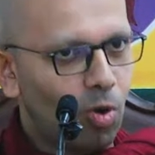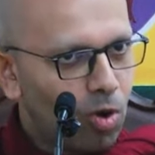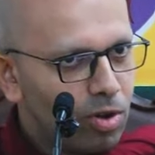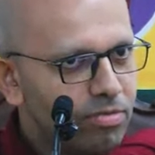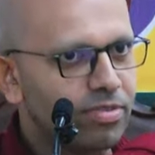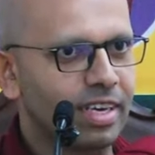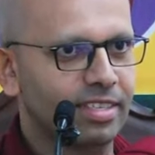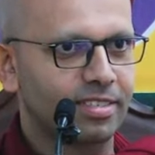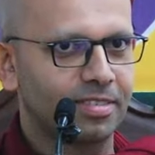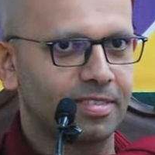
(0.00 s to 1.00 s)
all
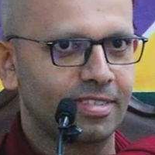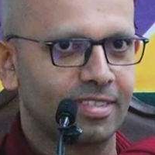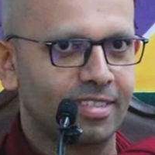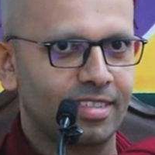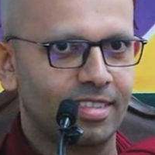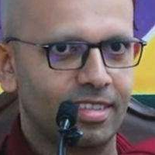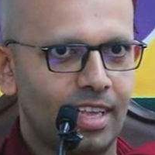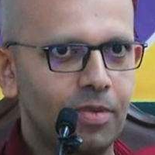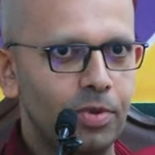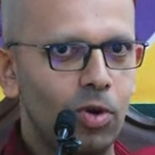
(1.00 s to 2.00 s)
face.
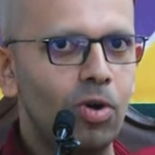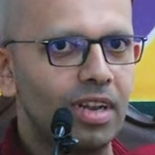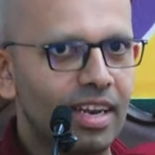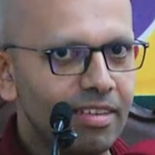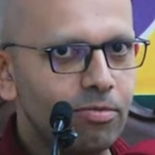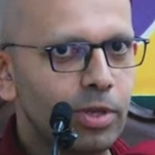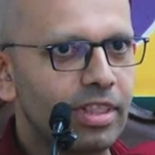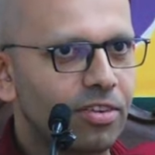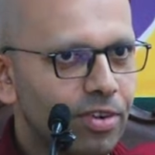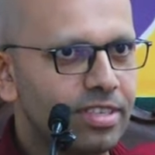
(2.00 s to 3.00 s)
And we all live
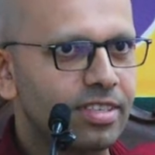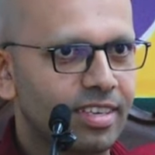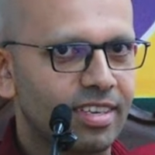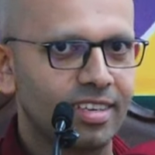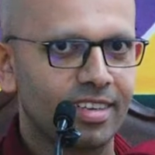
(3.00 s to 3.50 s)
with the risk